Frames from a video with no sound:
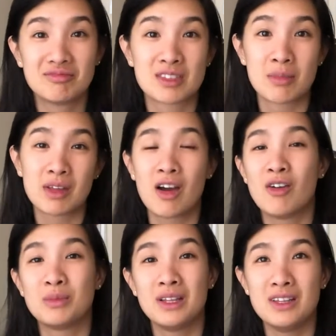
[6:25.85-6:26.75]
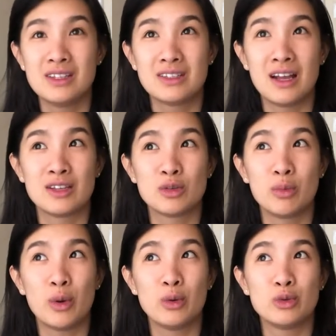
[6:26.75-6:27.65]
something off my list, as
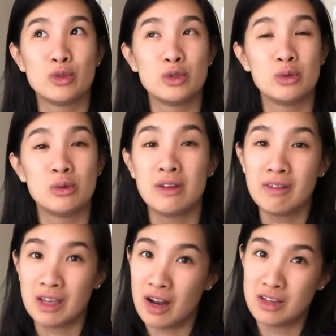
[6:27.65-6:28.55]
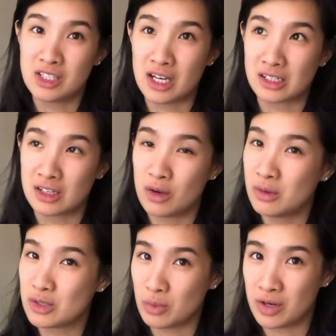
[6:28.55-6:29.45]
opposed to leaving it unchecked and
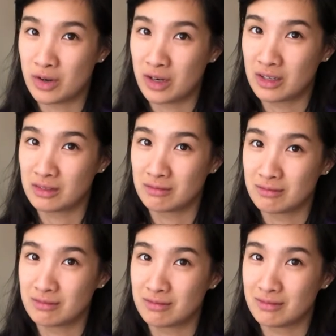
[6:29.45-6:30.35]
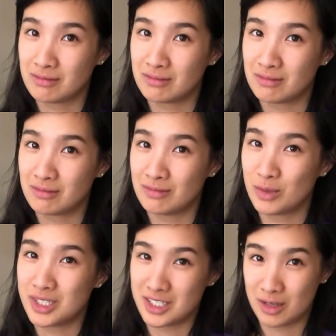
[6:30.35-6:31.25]
always wondering,
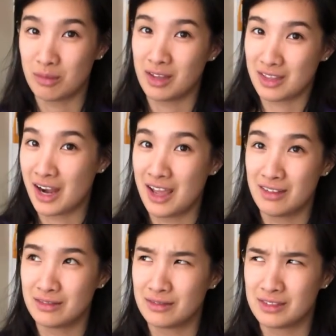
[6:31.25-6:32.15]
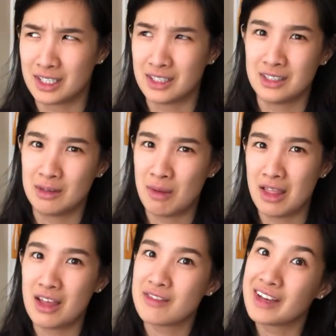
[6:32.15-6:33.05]
which is something that I've done in
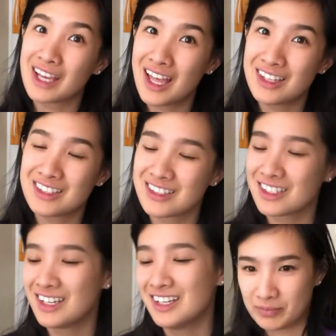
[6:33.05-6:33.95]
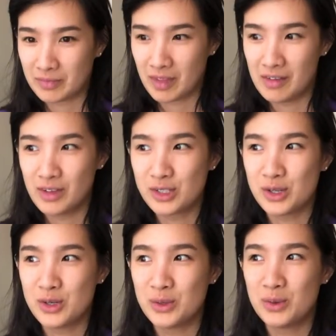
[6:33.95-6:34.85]
my life, I guess. I've
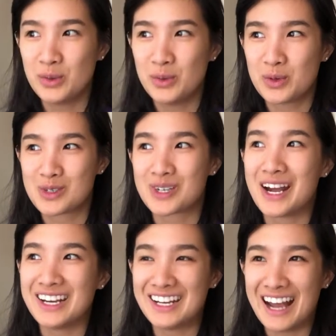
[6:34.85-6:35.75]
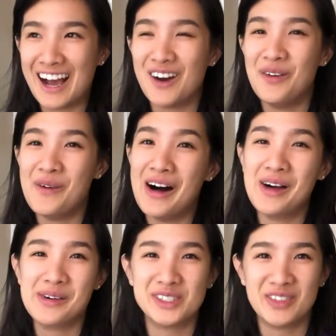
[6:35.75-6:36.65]
also tried it out
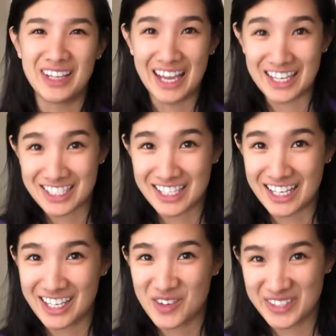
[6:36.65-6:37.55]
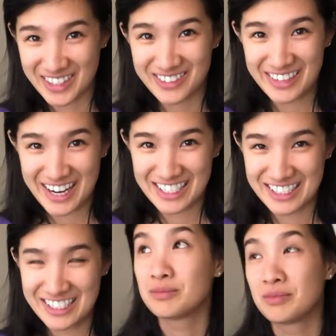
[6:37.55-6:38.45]
while I was vacationing with a
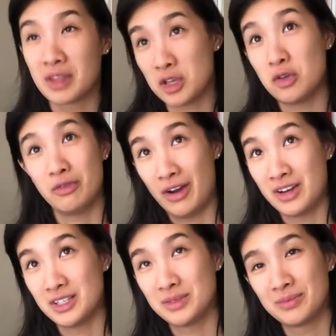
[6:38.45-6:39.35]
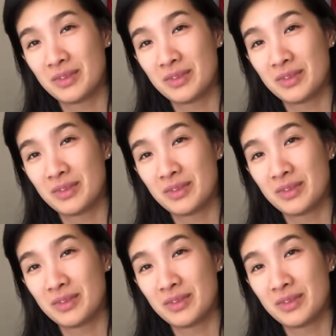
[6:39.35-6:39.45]
friend. Thank you, friend,